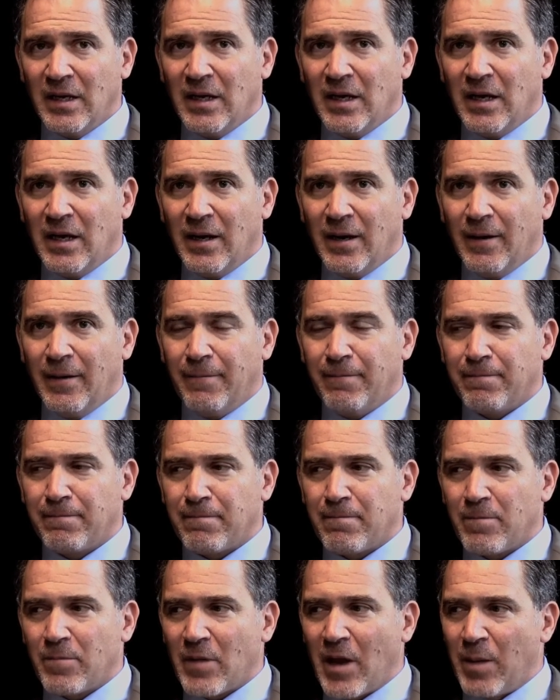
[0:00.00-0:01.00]

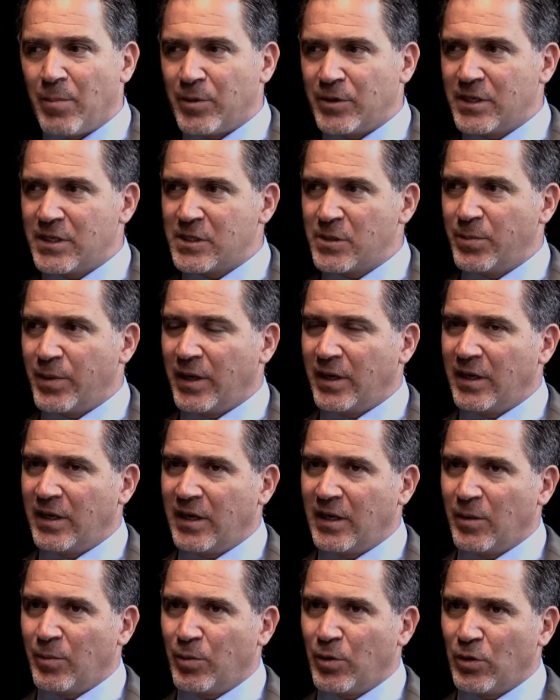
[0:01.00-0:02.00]
I participated
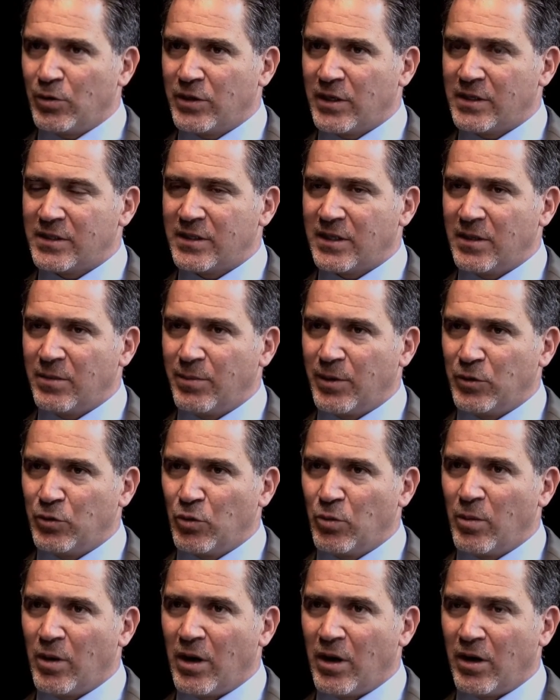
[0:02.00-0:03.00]
in a protest in Bet
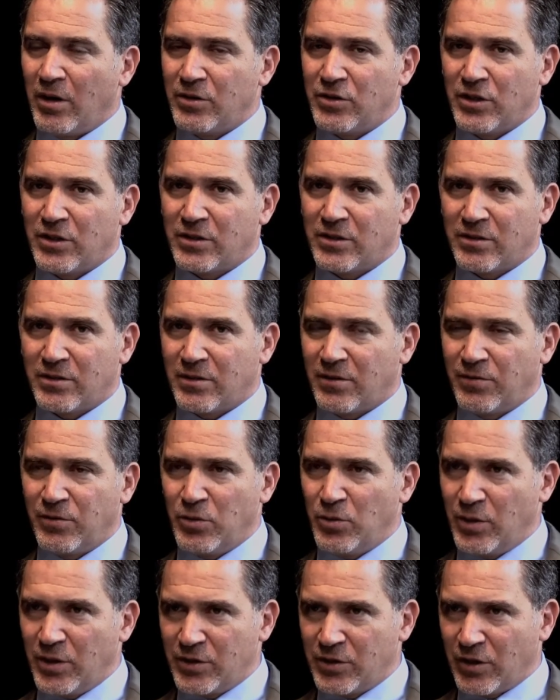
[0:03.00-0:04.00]
Umar just a few weeks